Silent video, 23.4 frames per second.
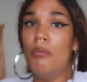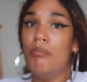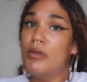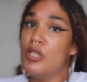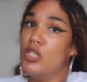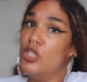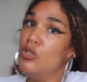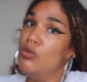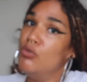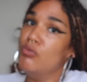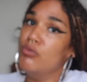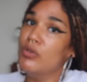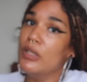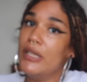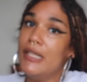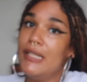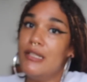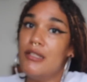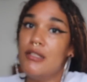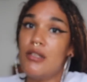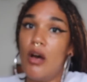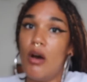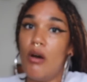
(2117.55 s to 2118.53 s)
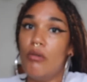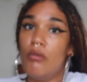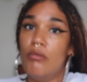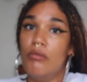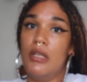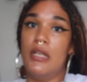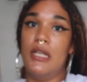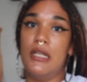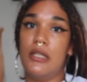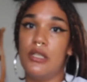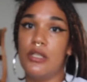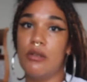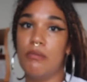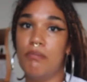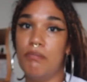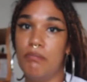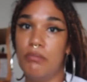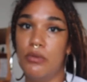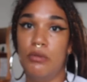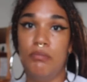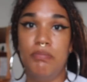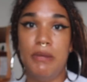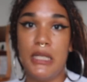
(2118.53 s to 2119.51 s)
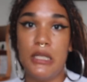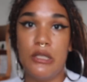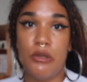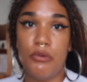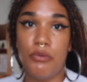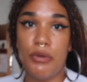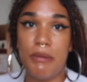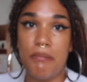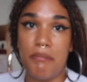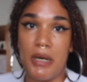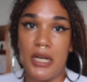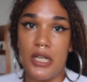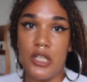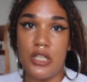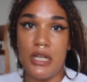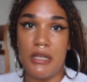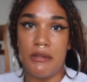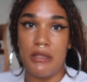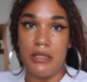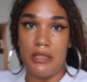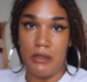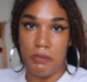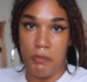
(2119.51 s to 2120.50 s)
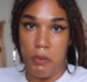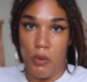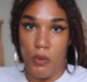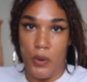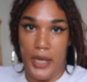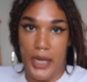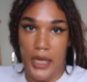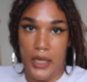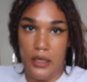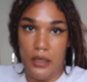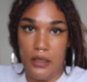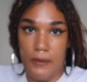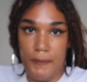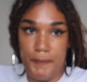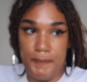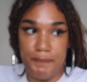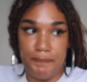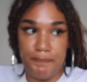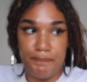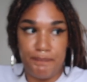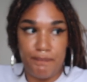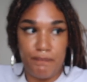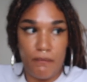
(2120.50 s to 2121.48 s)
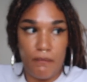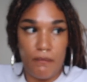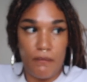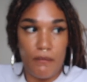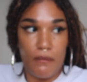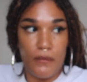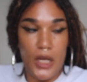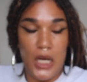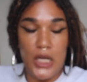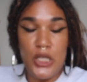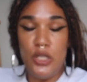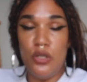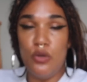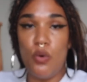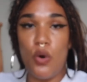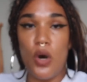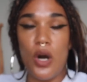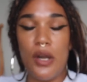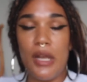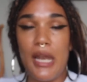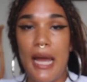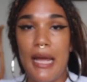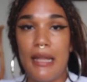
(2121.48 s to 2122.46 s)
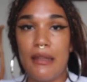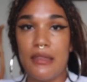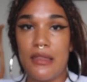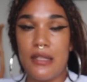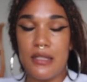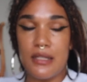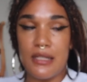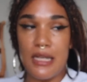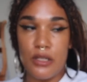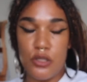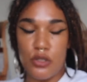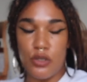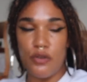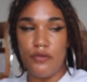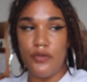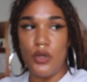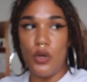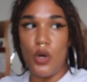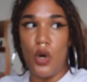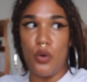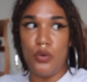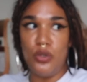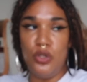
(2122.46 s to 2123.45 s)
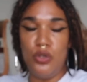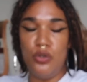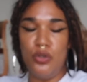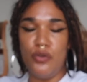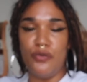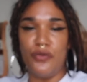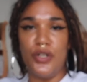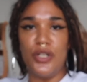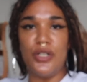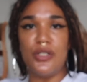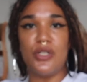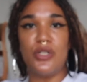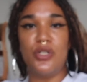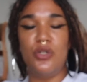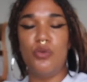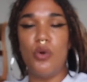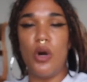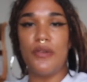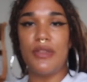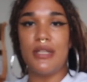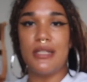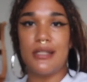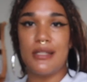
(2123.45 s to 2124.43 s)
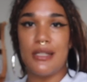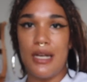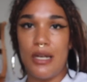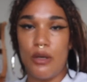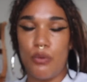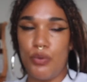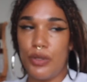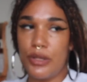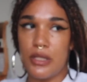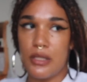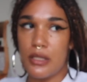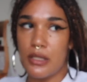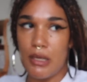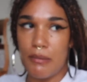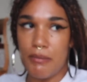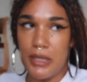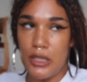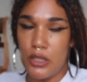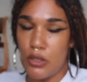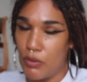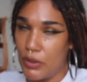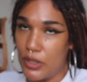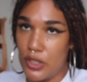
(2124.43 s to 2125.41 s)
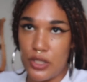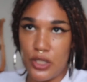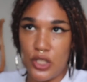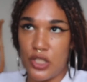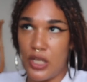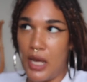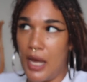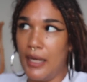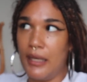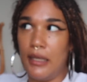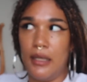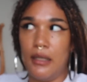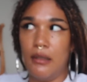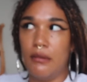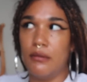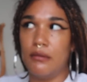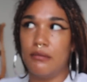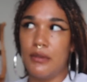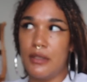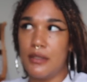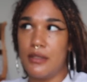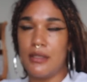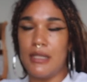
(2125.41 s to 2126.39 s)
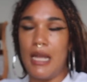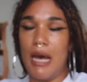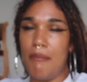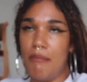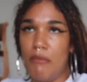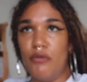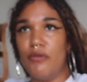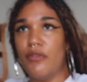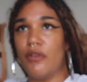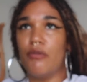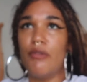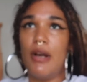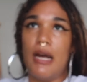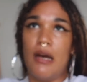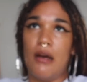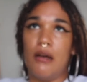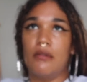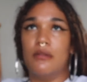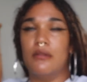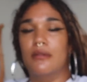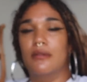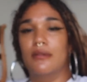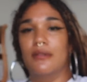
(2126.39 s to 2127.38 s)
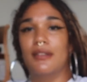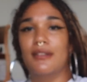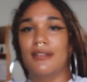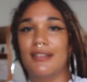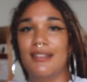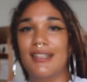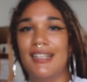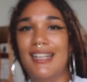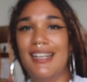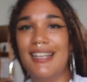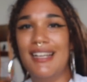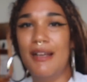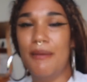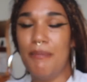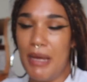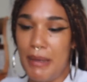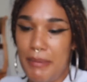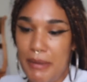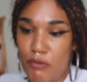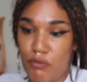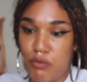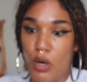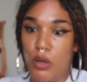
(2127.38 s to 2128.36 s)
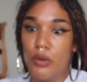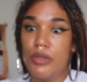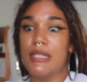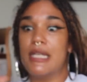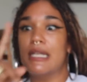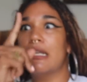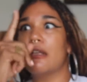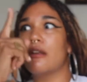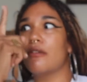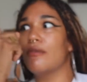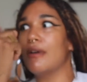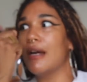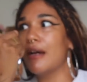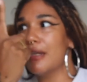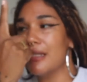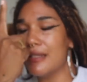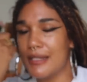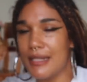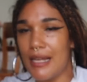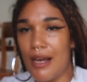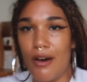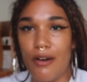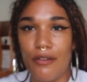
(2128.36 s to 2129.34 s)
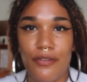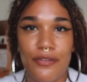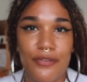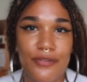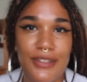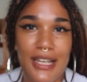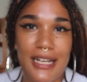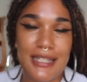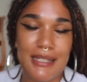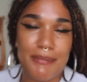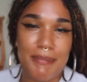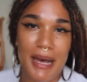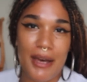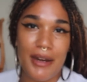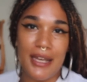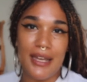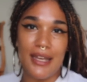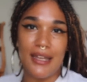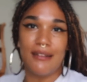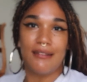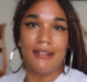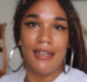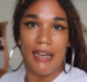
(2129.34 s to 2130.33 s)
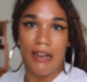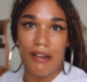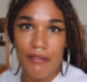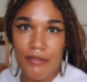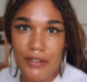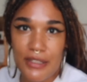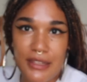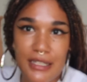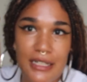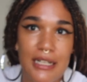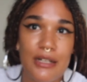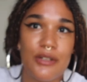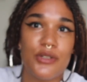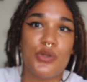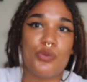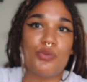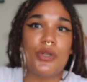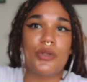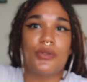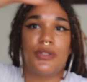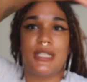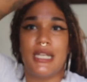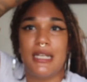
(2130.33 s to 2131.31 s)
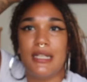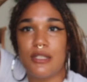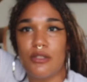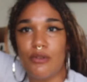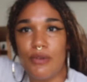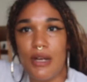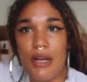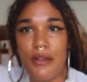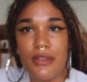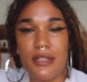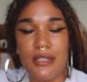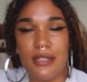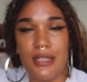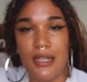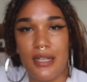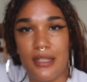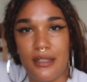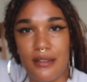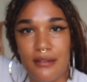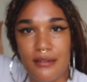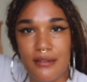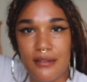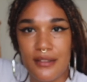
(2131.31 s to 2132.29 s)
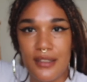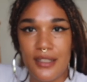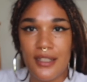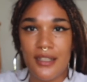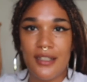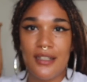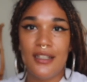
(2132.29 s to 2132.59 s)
But you really don't need to be doing much at this point. You are like the center of your own universe. You are the sun. What the sun be doing? Just shining. It's not moving around. Maybe rotating around itself. That's about it. Everything else rotates around the sun.